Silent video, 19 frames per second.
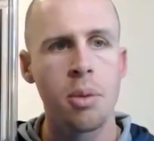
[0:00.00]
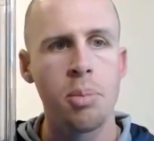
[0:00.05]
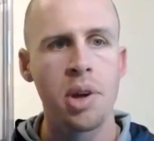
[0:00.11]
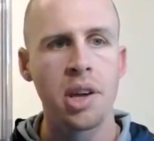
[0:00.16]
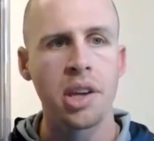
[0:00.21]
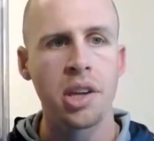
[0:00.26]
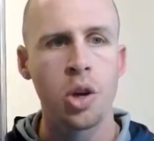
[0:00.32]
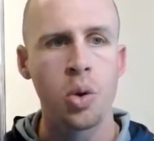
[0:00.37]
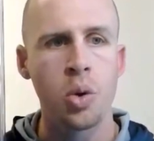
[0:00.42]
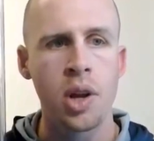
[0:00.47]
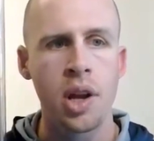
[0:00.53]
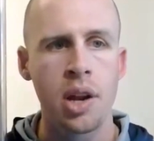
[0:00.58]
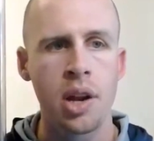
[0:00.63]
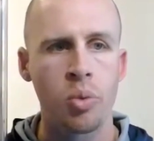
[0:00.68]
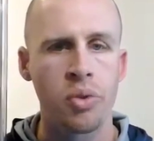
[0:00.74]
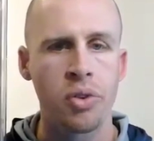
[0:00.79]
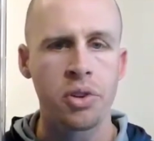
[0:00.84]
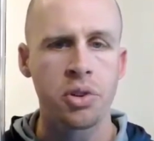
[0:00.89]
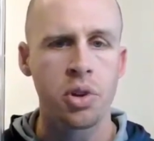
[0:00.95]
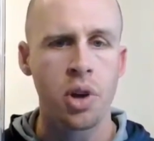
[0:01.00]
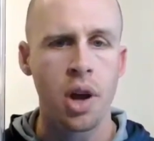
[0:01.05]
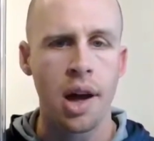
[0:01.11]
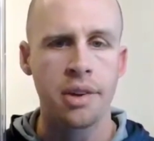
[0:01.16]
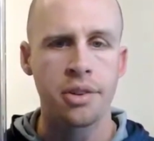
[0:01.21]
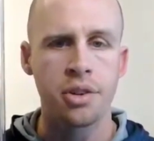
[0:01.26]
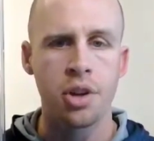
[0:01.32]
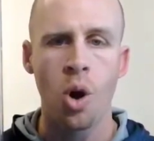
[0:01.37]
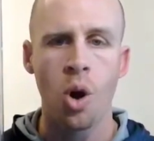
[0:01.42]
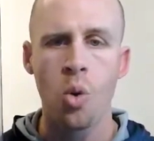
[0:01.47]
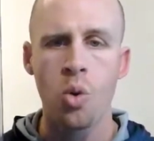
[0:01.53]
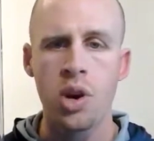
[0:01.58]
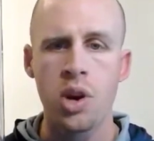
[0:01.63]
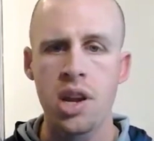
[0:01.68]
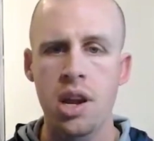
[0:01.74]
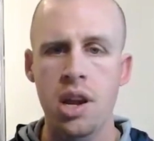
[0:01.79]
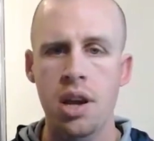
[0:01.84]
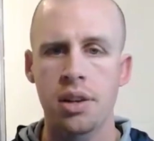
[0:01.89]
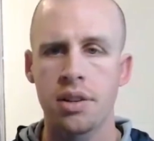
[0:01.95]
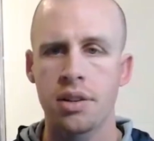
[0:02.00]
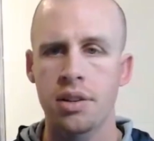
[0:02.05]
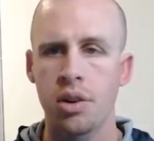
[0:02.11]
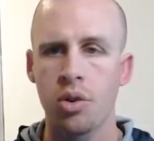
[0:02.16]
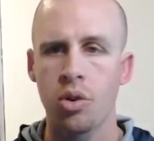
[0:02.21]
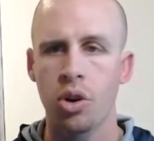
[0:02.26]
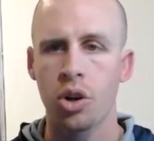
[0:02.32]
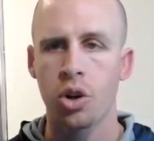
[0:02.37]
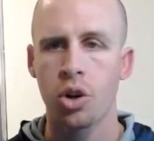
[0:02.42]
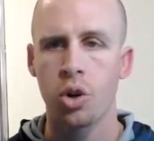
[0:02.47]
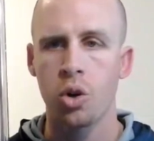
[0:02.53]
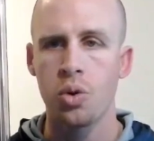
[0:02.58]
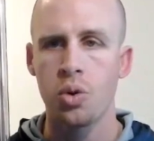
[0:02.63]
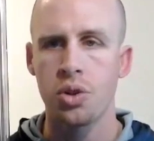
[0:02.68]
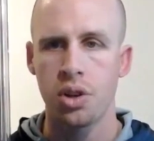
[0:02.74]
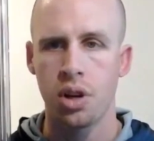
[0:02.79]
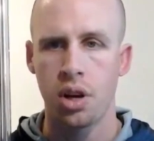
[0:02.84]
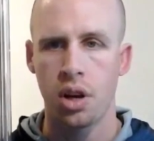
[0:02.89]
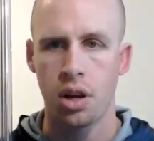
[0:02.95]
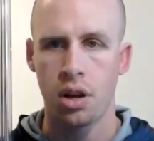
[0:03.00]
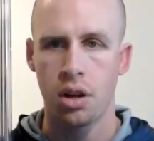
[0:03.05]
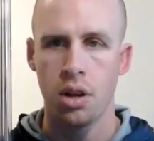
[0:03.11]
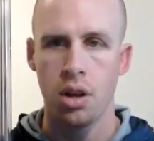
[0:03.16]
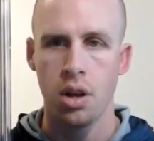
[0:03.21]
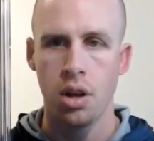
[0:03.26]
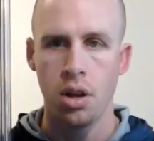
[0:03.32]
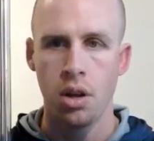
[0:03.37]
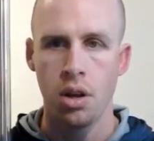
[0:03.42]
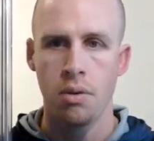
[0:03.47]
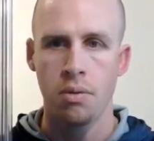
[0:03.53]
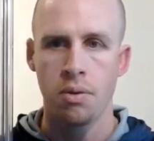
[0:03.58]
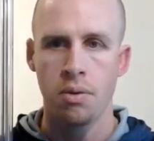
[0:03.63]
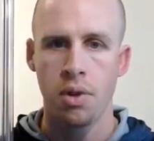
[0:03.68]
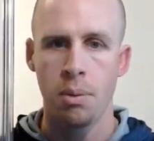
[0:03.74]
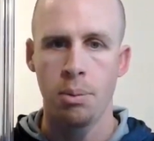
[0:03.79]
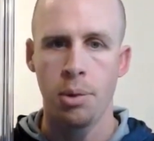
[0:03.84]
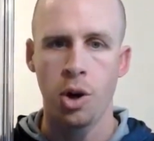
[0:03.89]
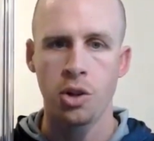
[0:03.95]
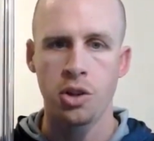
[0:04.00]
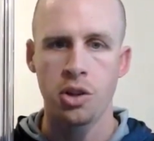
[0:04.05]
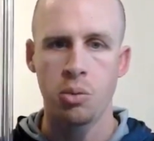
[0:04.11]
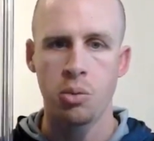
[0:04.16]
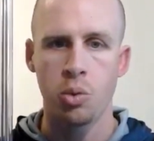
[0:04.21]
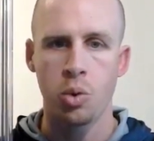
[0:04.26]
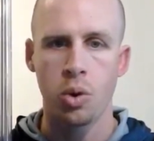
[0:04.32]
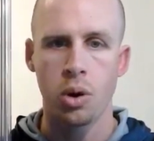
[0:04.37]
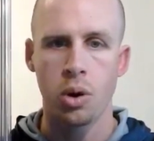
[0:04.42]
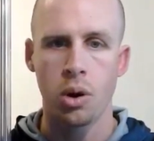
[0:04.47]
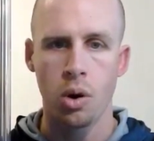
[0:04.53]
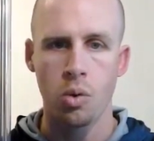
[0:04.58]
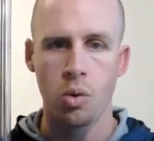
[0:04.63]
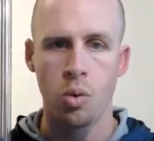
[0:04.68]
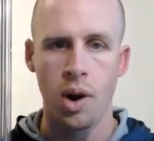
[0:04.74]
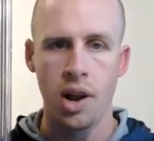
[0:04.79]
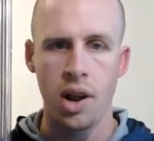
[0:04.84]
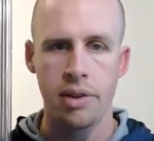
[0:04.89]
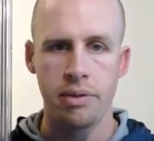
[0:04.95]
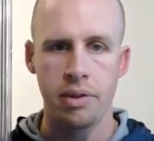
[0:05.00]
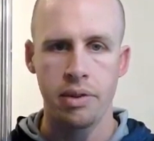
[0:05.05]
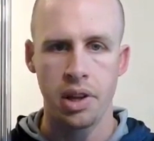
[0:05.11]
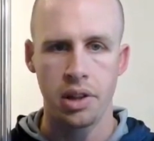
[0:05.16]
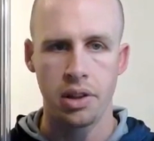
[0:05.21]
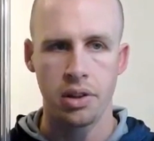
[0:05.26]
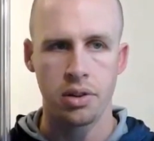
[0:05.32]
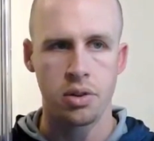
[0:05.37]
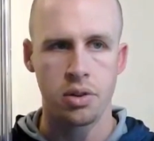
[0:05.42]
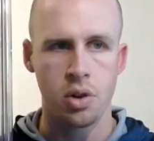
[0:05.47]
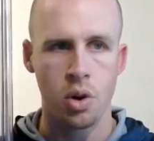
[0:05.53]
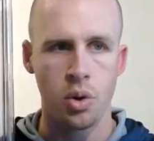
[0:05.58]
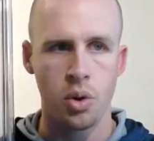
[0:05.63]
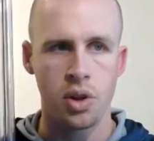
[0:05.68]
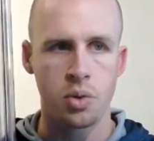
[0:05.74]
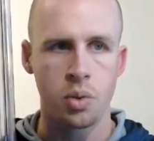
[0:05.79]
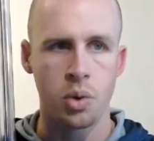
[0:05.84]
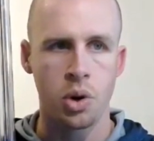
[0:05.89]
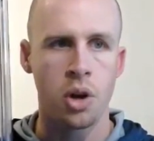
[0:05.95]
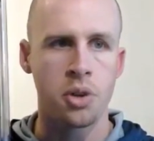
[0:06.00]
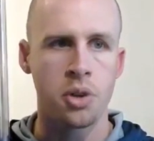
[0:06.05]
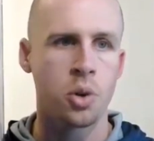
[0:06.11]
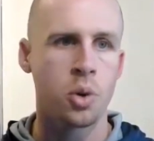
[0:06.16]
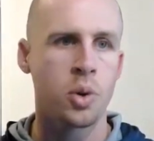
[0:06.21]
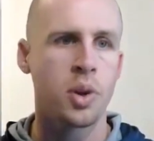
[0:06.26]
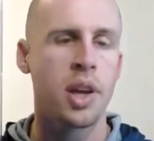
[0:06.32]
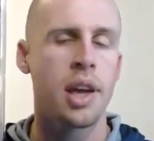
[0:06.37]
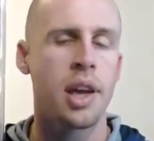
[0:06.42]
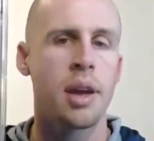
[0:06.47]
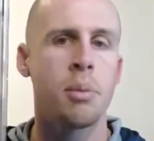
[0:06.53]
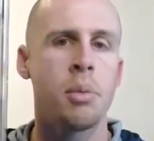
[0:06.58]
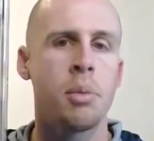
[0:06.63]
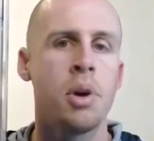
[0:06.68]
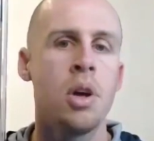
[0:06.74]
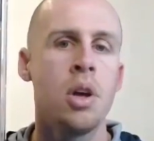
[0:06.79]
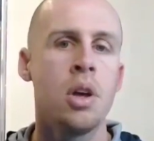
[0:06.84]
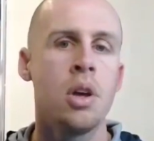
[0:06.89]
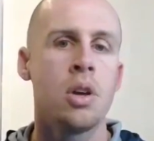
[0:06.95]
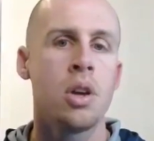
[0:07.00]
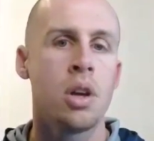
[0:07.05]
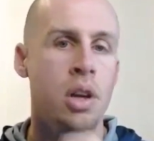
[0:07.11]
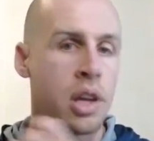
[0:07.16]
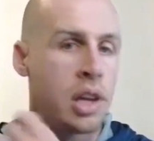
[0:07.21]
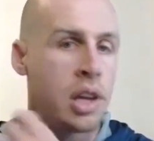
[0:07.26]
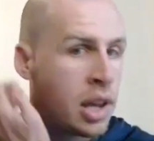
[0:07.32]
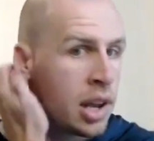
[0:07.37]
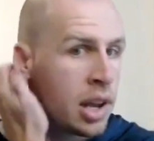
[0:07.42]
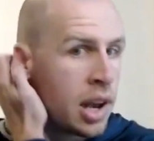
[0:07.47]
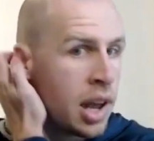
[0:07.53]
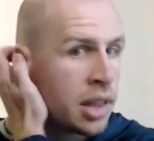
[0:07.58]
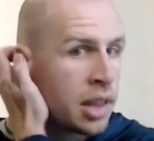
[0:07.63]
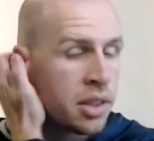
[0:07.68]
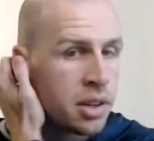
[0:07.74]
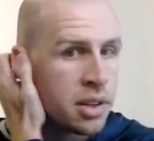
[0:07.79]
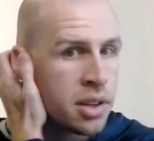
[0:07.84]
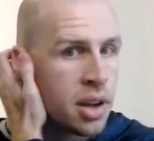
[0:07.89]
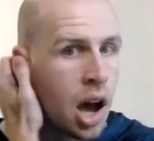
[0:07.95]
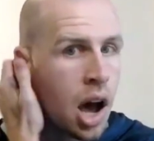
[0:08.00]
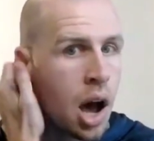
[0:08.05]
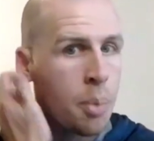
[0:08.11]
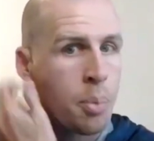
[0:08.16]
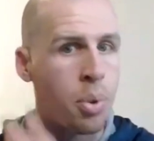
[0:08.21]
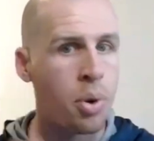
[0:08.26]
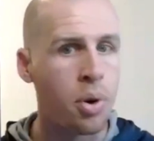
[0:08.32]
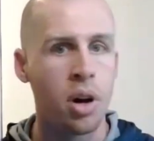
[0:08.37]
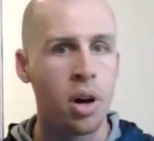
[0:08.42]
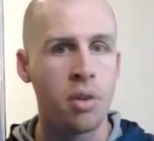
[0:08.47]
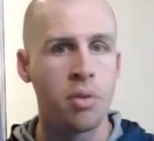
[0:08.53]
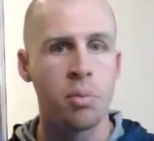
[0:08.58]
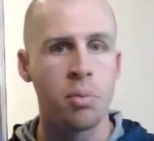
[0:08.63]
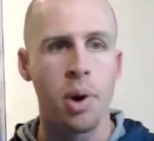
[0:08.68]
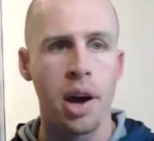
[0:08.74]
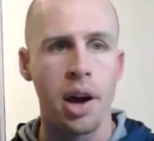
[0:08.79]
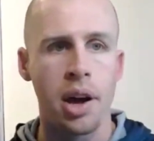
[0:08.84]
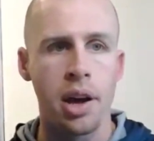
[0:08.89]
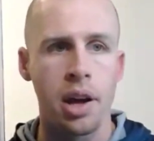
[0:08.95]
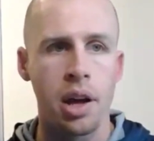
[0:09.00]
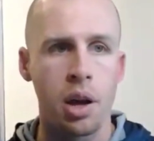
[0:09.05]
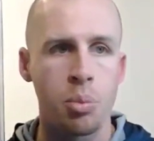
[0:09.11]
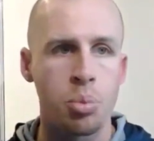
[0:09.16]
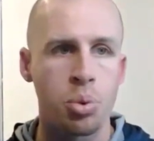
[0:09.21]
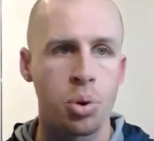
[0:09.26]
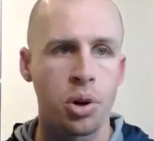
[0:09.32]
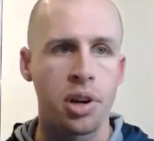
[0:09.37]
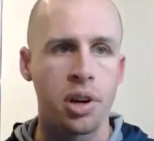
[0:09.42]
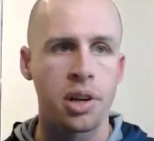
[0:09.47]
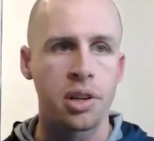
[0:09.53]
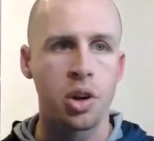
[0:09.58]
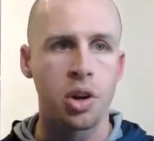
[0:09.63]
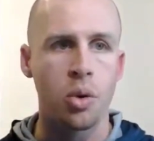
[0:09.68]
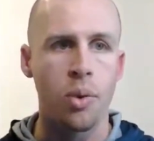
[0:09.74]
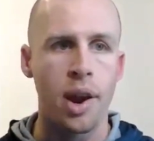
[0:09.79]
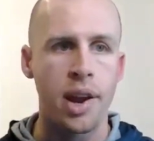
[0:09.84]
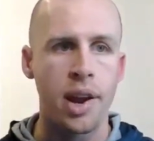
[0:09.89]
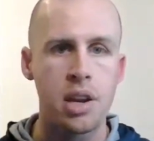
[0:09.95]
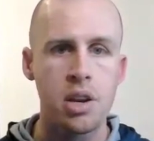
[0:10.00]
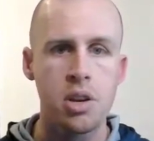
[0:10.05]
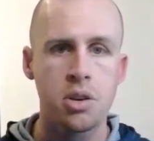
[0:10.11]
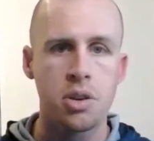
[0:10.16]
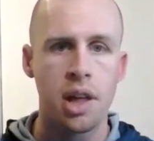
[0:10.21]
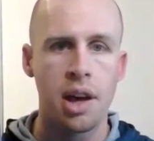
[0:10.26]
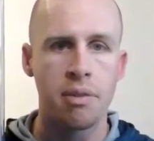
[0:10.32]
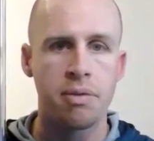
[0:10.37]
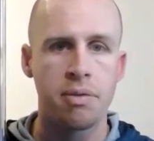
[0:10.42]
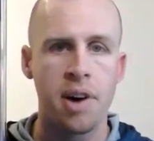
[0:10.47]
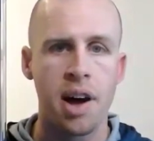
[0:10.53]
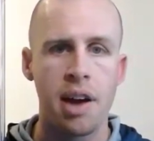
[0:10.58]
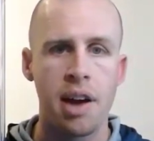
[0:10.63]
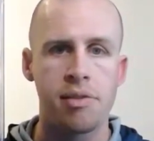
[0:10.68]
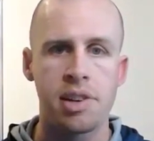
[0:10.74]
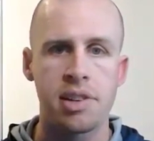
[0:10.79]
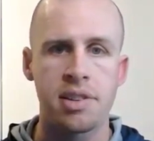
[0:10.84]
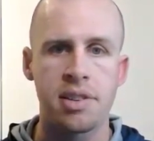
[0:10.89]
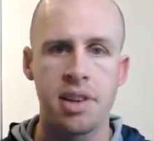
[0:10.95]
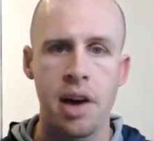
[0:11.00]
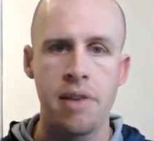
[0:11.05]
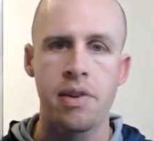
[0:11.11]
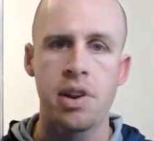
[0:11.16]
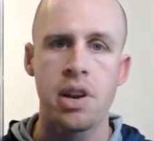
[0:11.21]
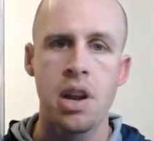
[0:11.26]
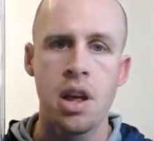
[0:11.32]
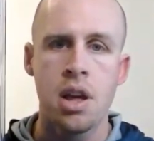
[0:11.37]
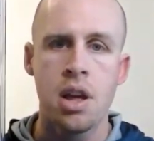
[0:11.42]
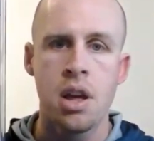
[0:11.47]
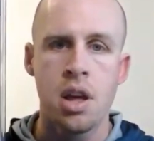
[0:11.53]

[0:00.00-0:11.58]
the big unit. And we've also got Tony Siragusa for the Baltimore Ravens. So this one also came in at the top of my predicted range, that 5 to 7.